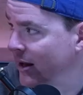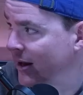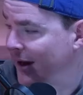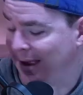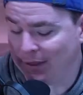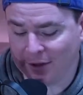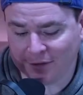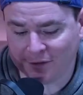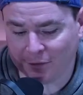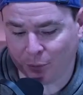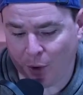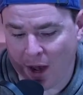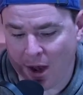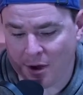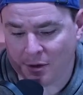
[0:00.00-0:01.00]
And this is
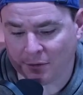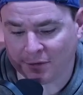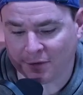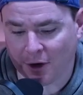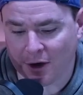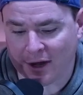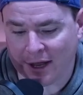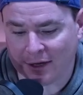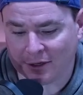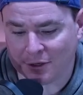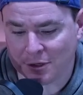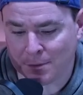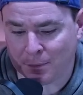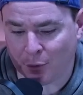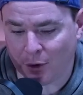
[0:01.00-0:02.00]
where you start getting to
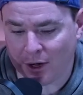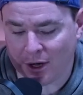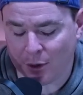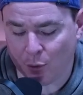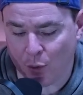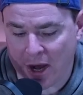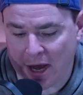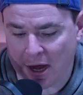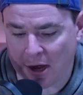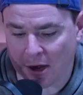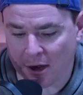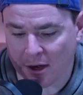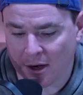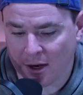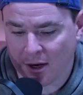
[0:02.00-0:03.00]
the point
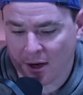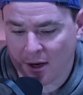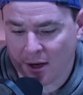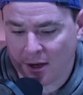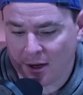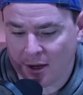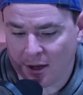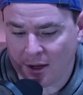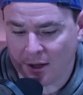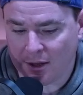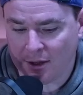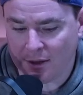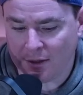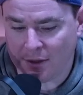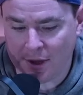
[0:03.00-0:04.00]
where
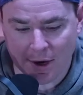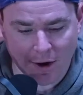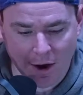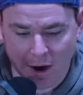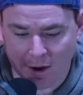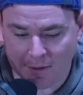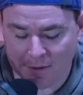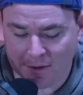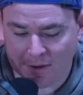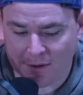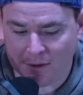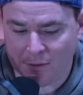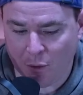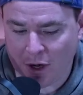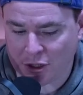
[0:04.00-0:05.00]
they're,
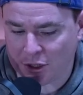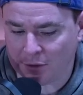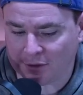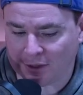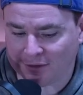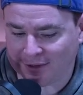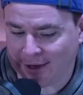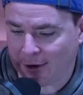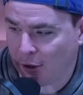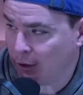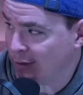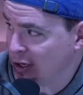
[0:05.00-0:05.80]
where Jews get sent all over